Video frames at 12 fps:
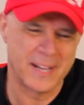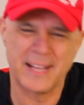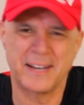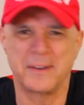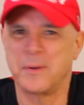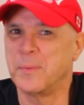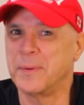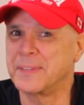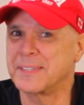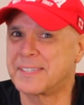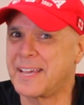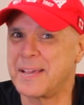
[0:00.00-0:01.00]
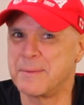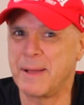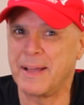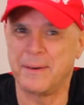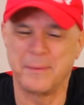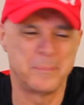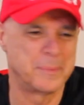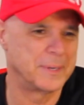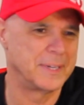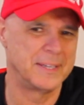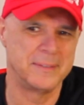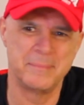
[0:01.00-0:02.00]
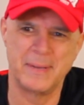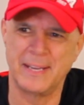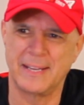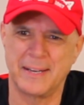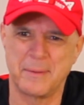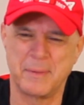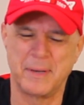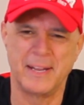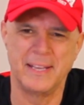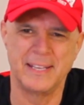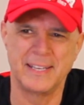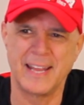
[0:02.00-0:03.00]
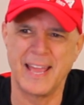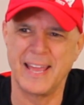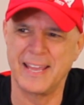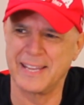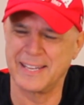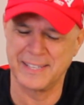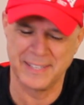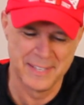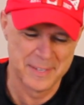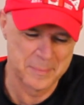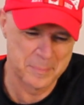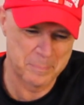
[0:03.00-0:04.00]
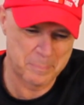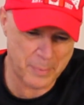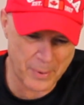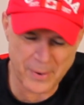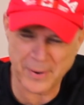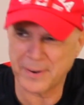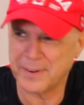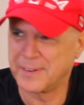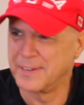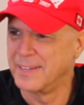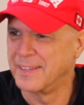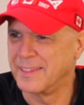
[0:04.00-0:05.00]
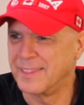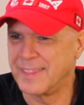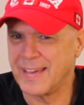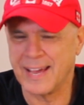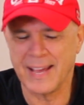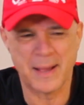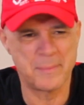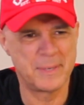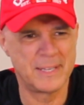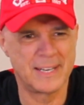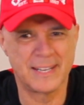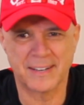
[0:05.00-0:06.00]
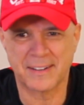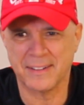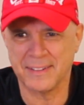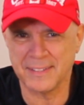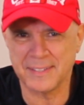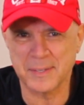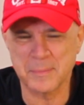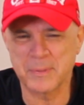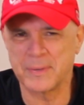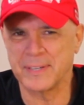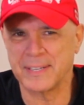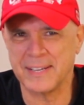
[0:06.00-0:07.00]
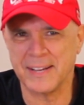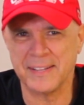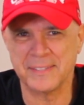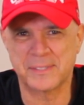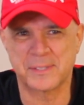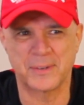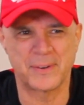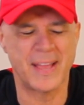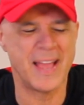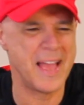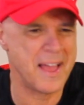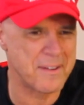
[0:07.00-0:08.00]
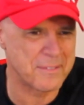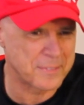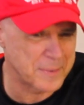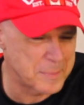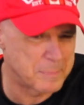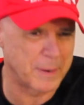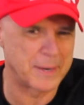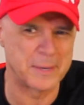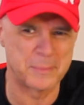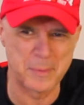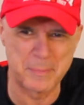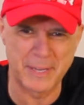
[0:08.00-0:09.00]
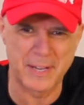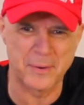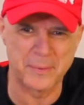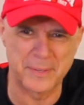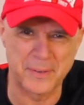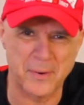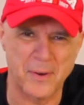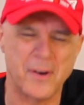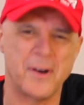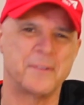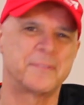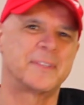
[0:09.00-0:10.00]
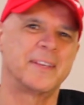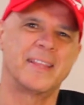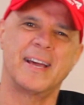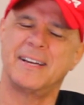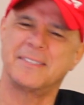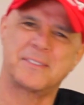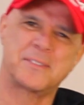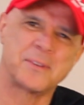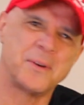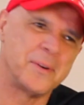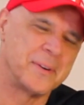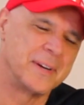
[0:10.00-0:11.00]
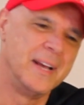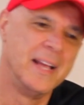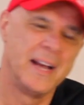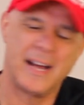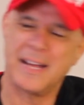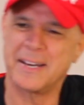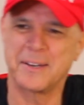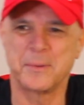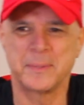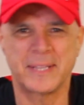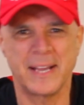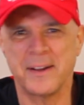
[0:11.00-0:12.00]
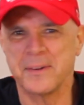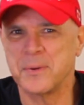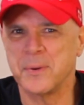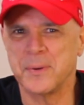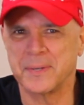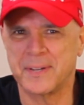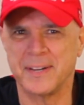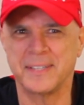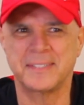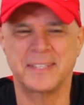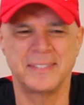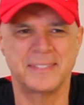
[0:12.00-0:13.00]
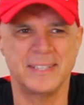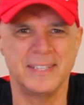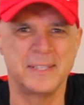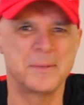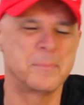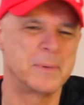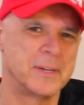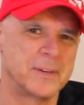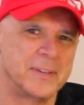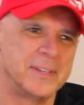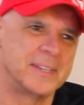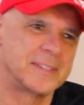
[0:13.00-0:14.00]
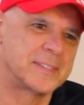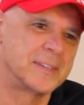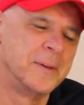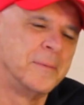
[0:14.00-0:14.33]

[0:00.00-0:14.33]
I don't know when this came out, but man, I mean, in a bar, that, I mean, in a club or a concert, everybody would be going off to that song. I don't know what the alcohol content in beer is